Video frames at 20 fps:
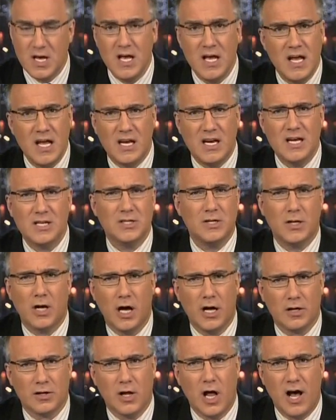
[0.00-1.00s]
It isn't
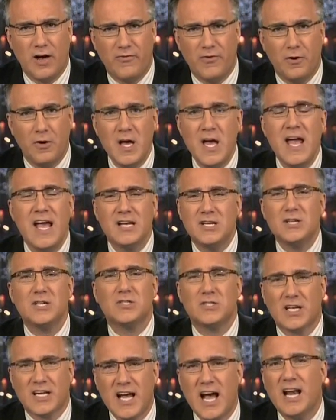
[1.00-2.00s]
unlawful. It's just
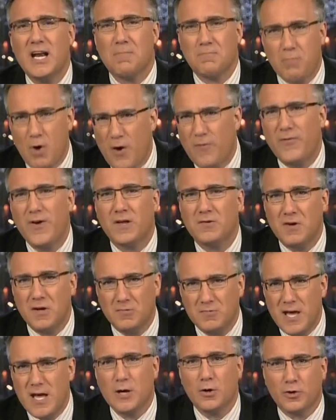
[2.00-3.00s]
the kind of perfectly
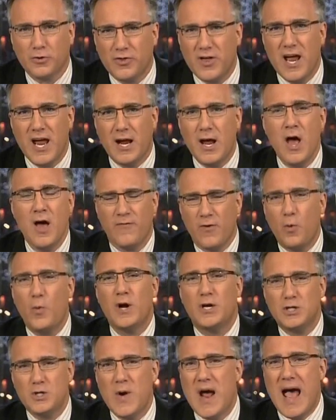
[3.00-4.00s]
legal thing for
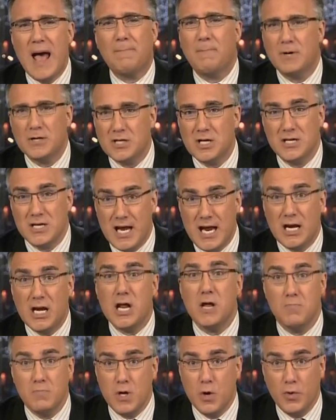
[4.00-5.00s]
which you happen to need
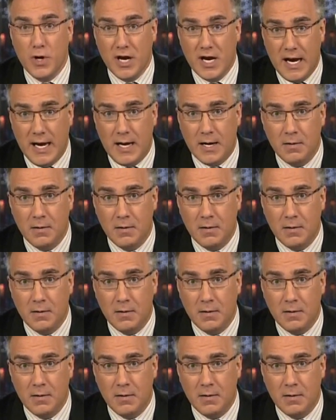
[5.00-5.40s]
immunity.